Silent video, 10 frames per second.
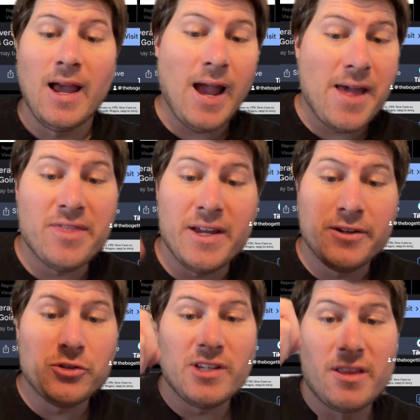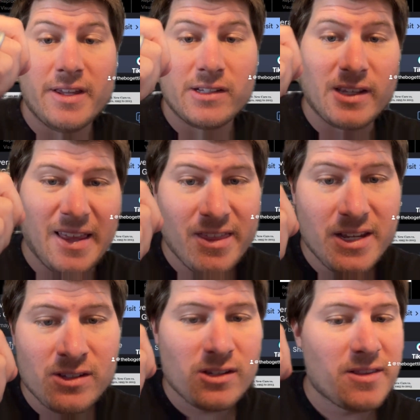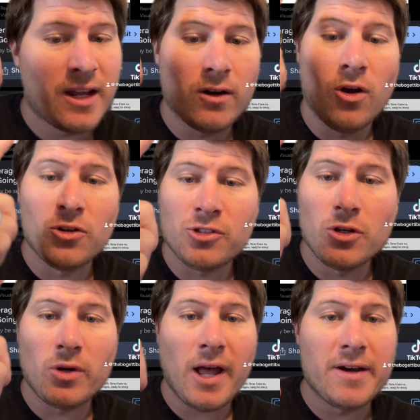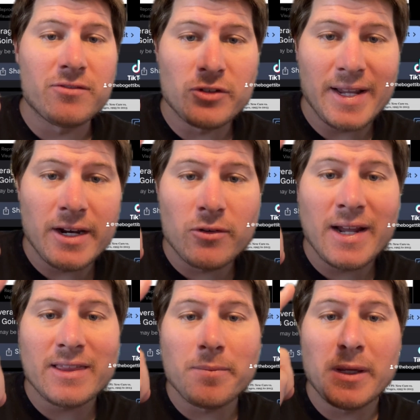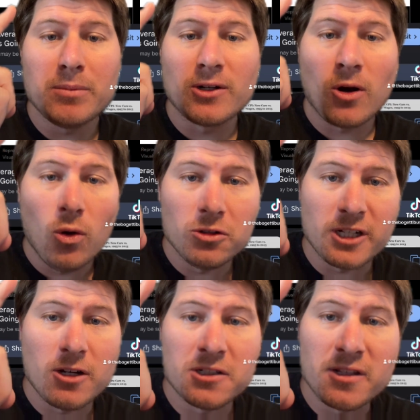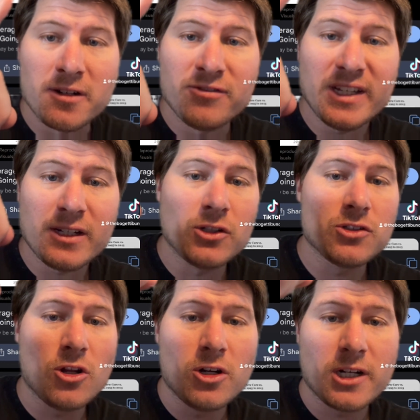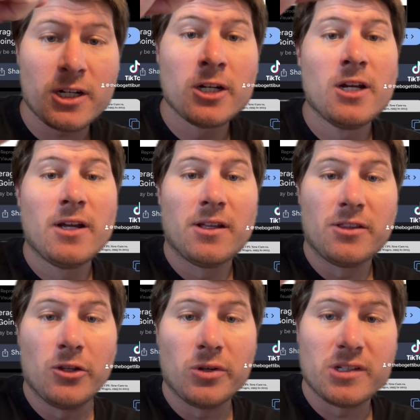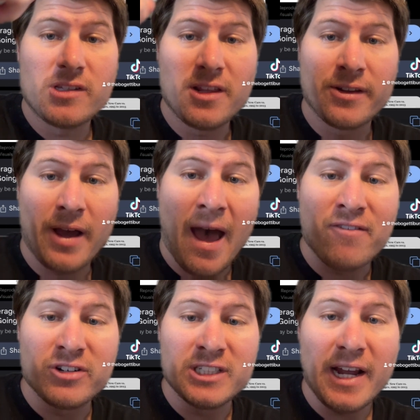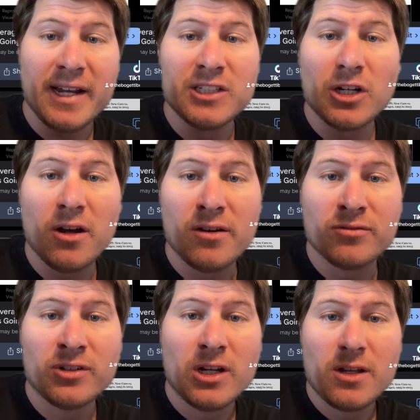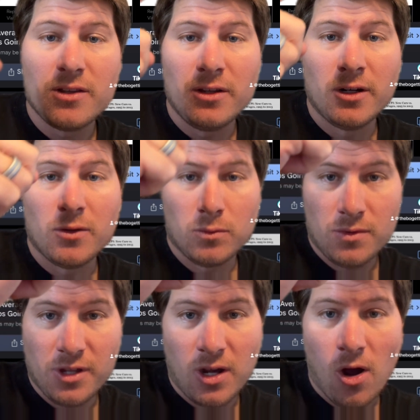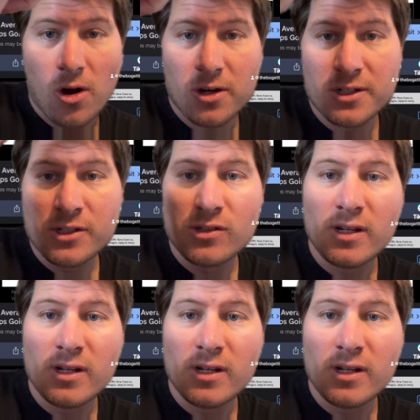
And then you see things like this that also kind of reiterate that people are holding onto their vehicles longer. You can see the average age of, the cars,